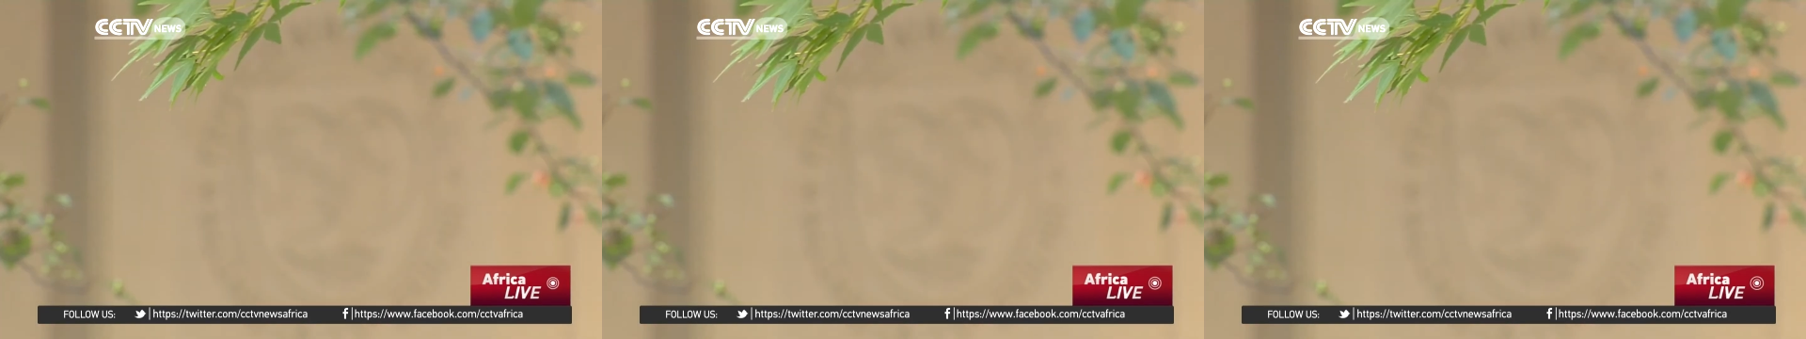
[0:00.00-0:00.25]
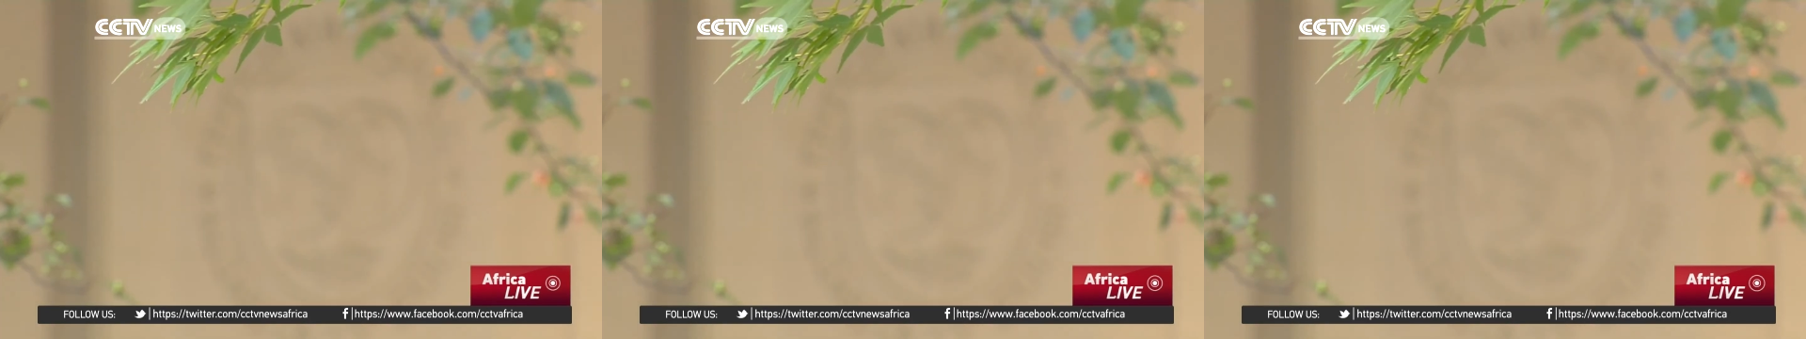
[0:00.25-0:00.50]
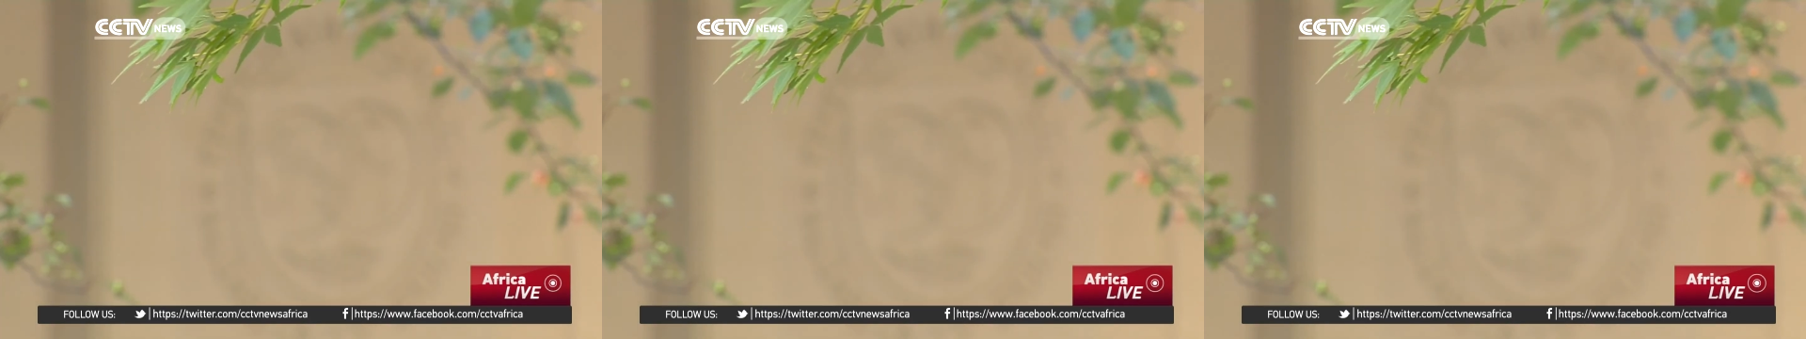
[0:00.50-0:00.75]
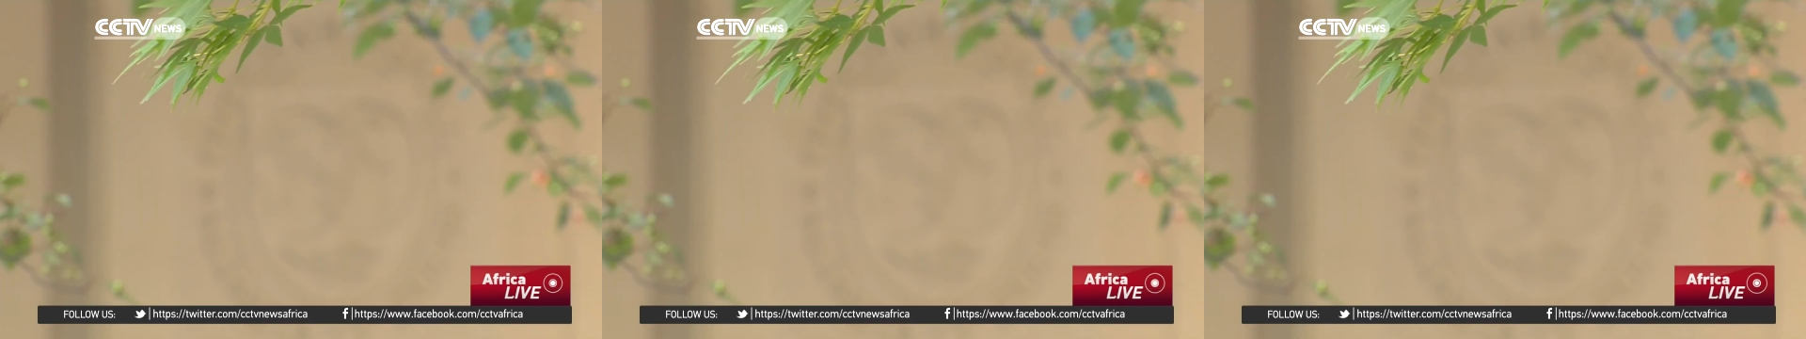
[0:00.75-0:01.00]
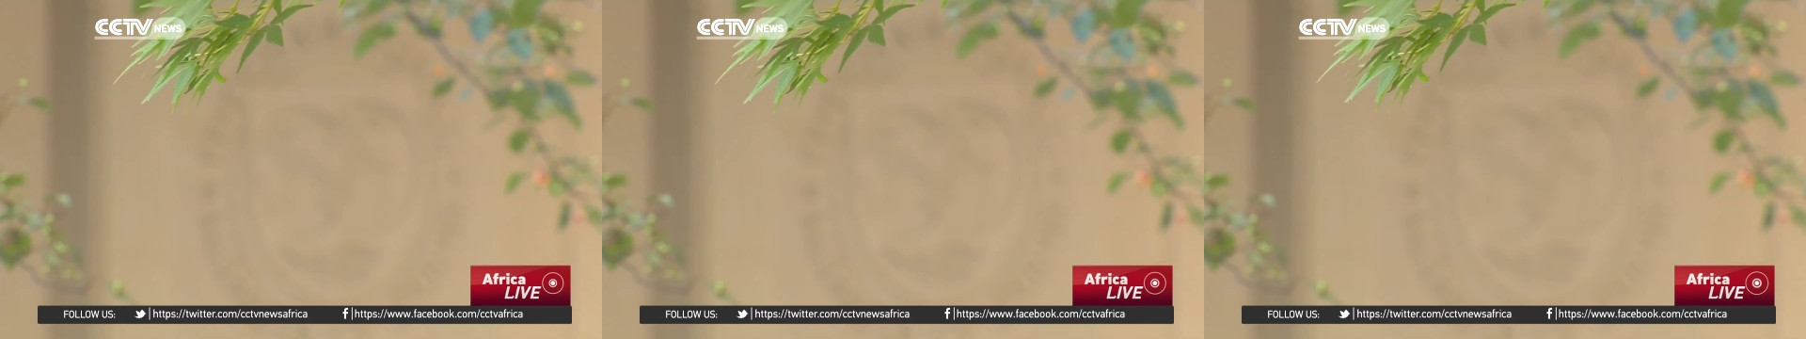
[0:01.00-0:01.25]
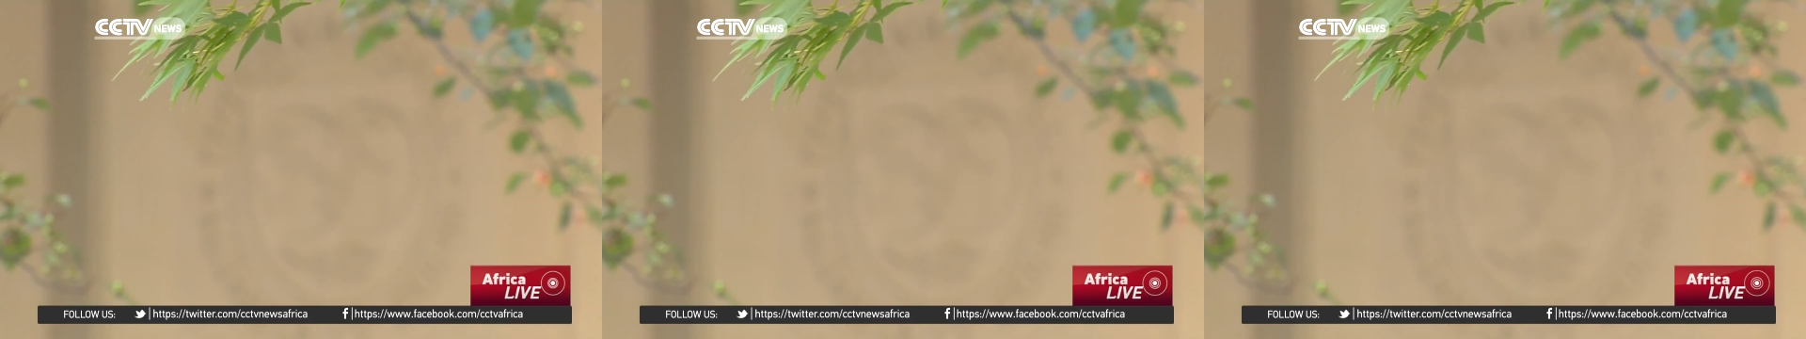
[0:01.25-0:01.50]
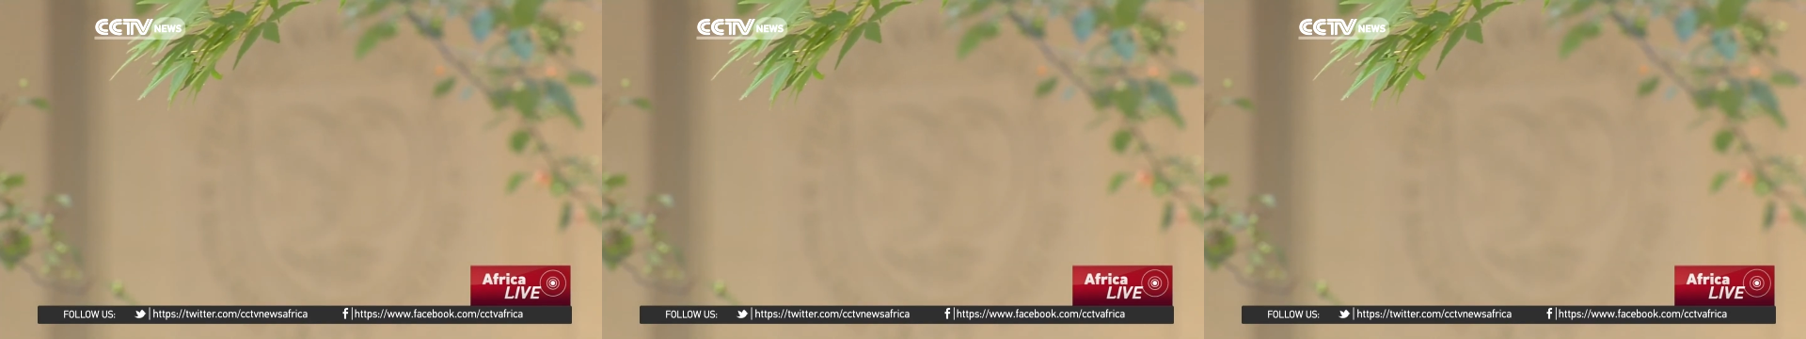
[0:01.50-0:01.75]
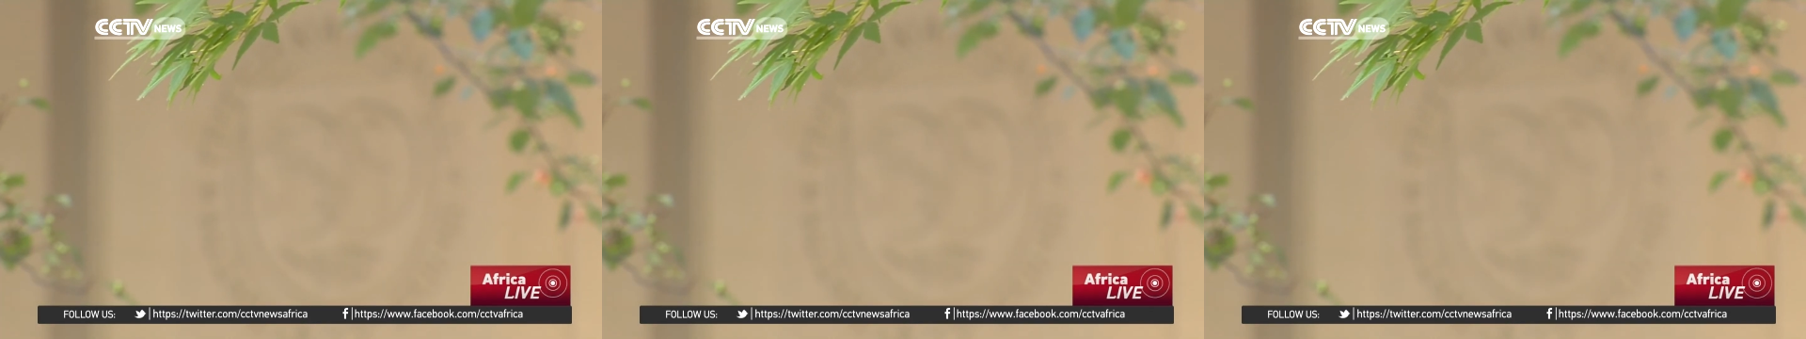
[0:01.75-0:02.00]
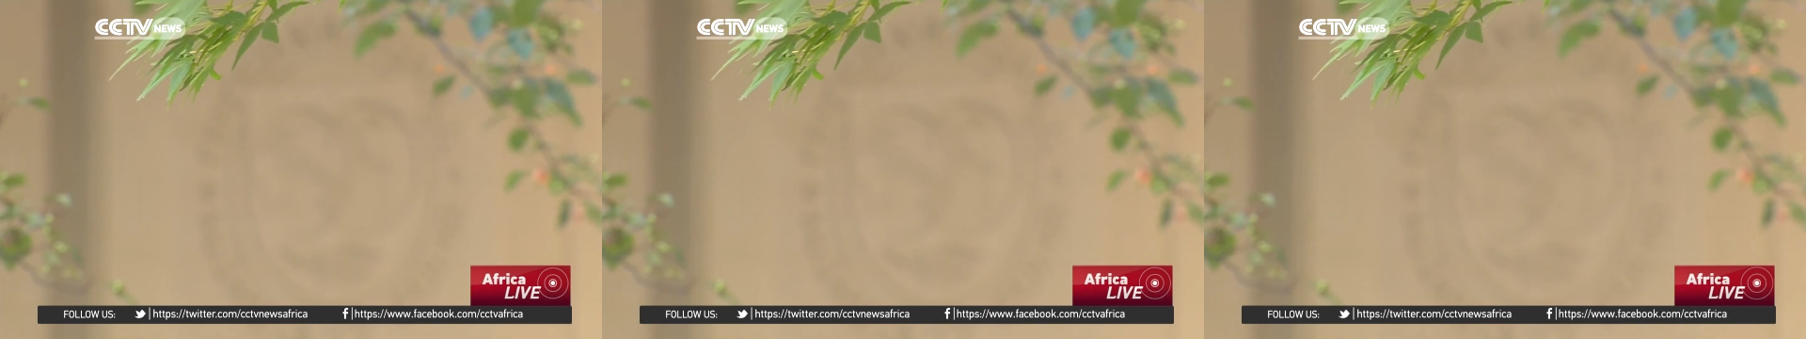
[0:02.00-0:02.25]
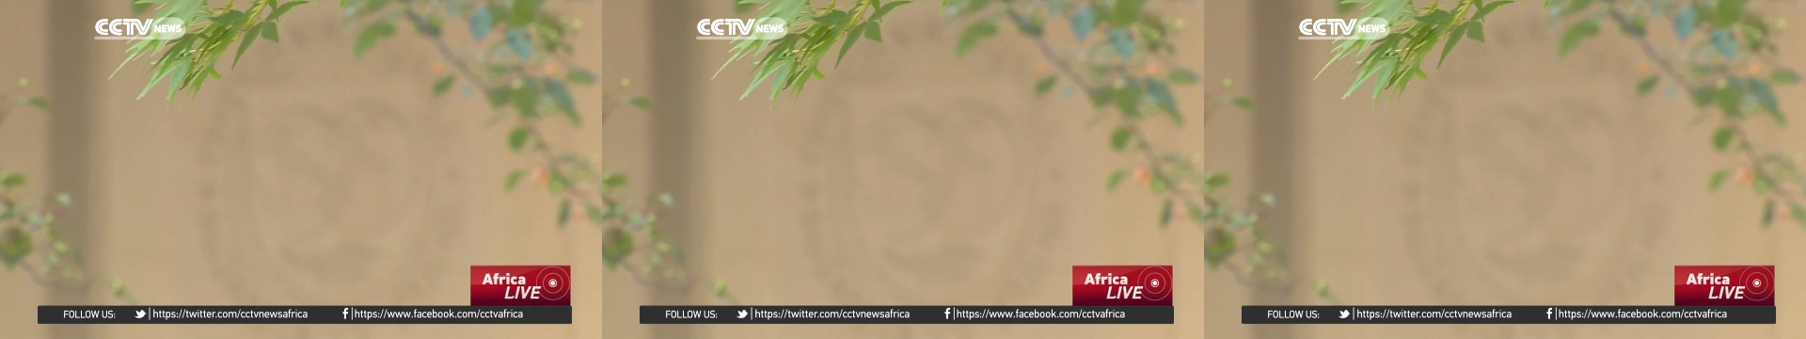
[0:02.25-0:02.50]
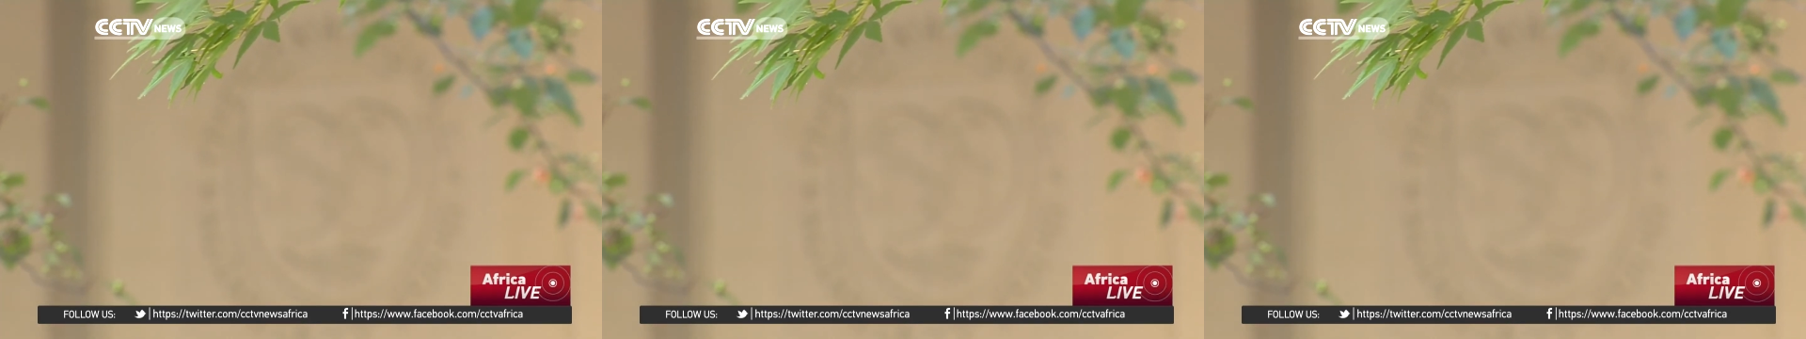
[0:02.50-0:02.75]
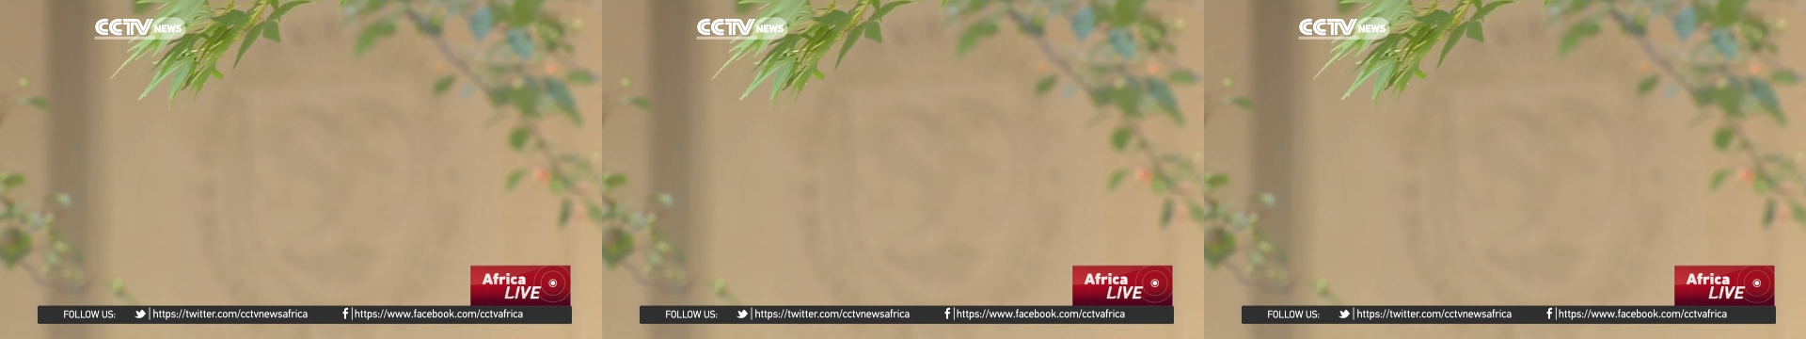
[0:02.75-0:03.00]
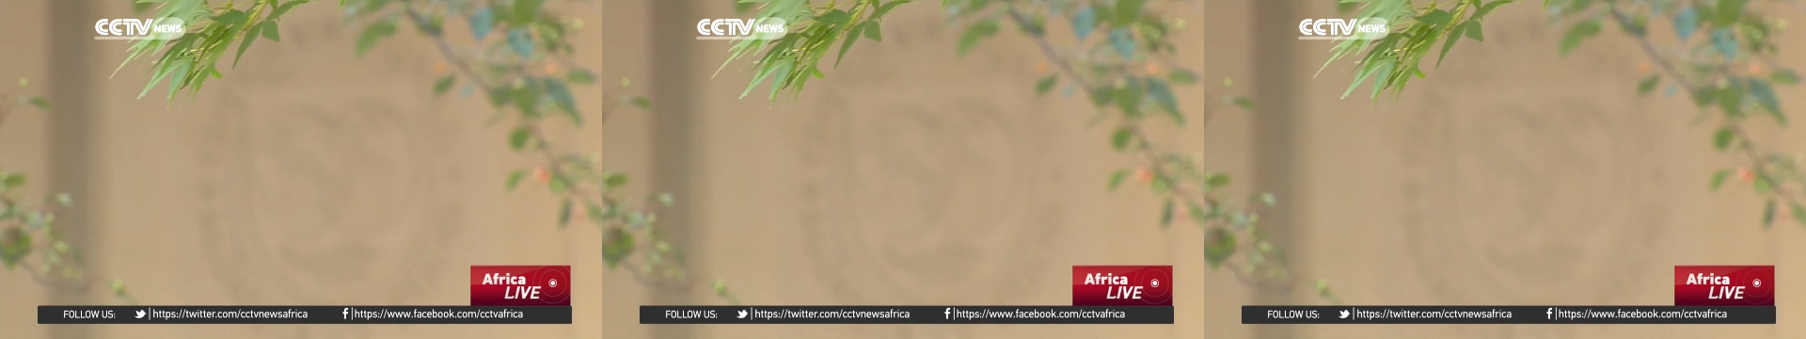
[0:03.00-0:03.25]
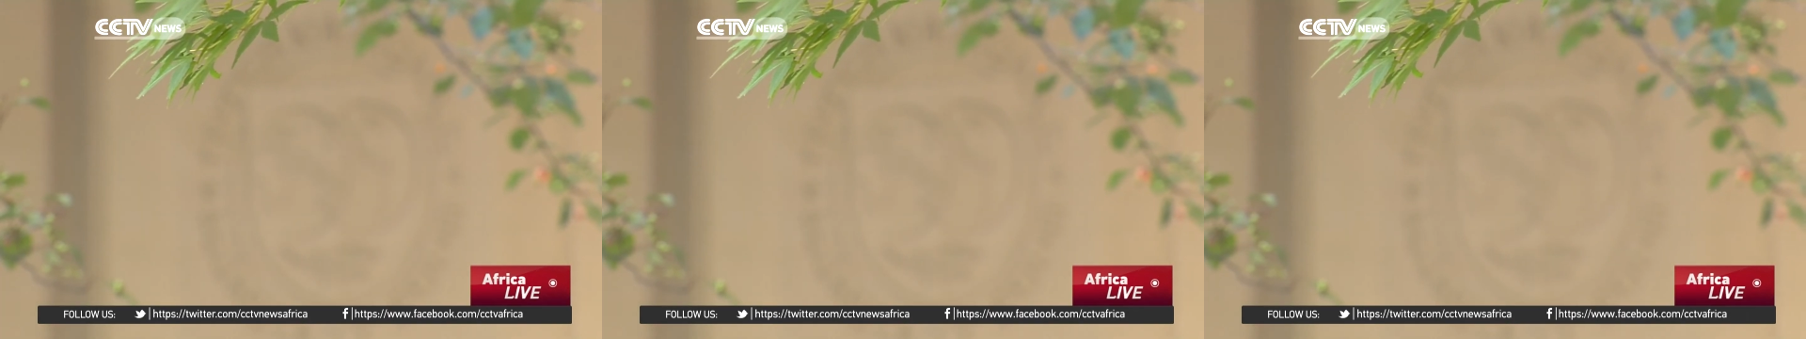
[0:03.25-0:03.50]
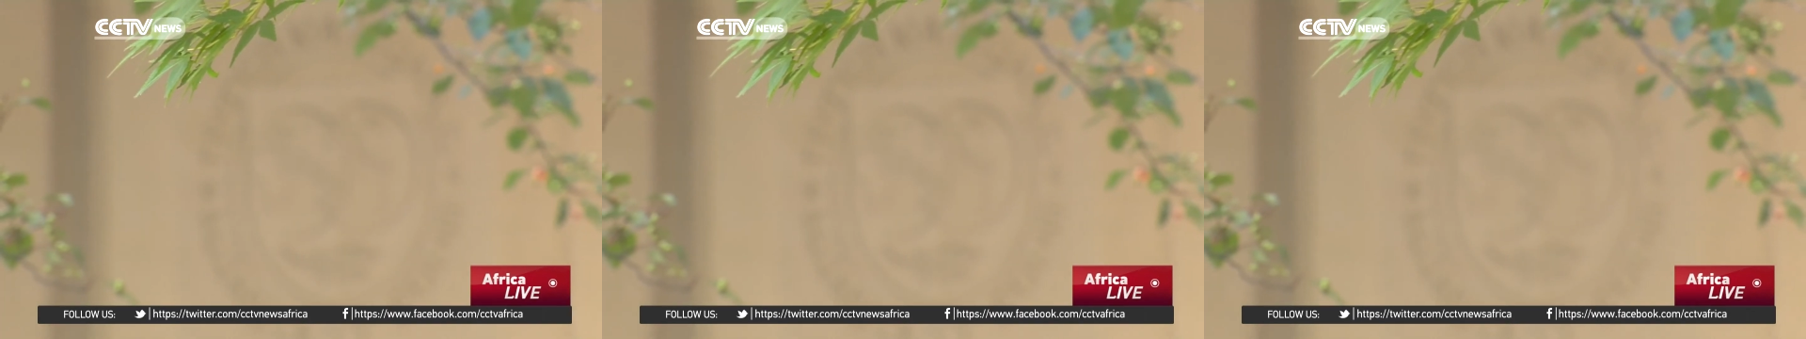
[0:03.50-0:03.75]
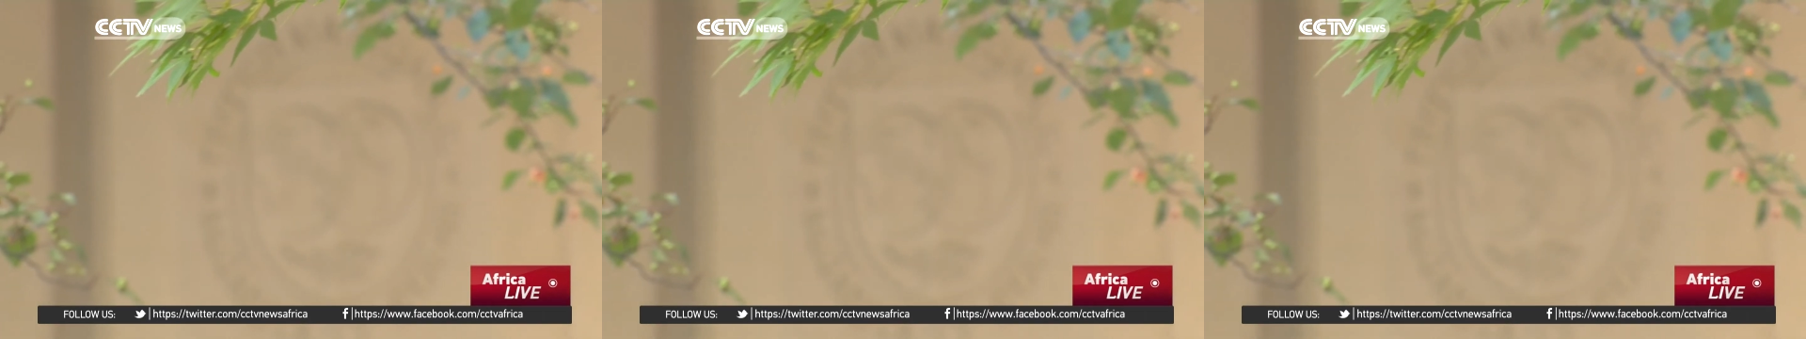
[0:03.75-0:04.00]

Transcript: [unreadable: no face in view]